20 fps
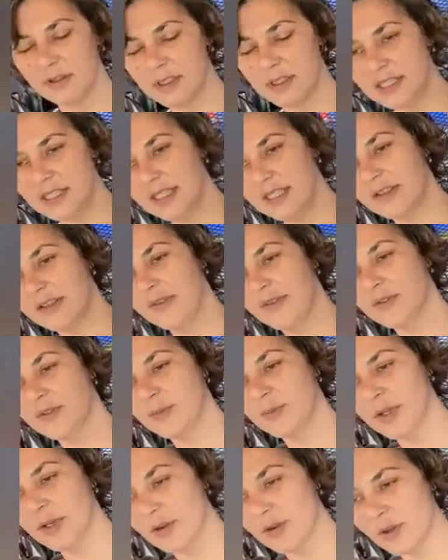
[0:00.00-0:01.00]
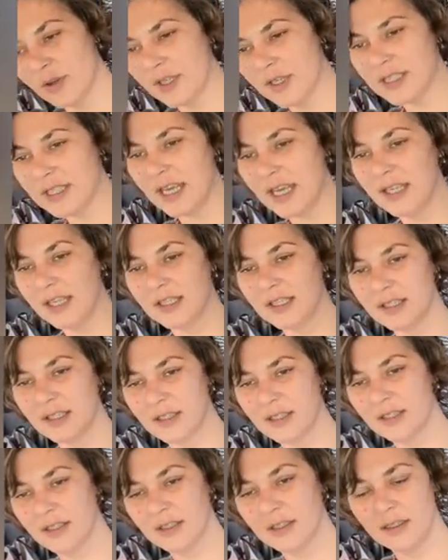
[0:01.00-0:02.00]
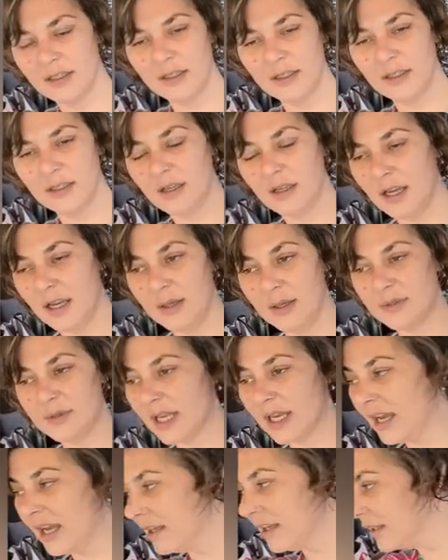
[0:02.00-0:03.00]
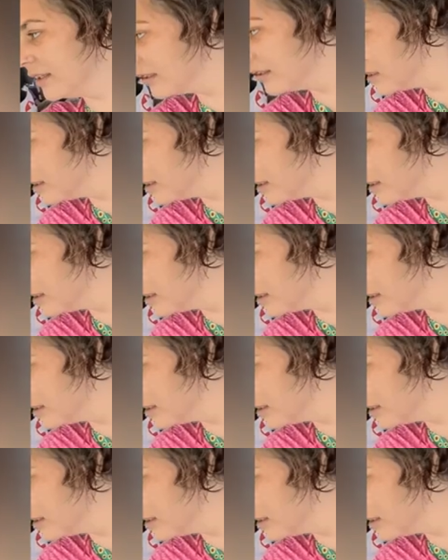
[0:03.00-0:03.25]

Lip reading: Just need to give it to me on a good day. I am tired.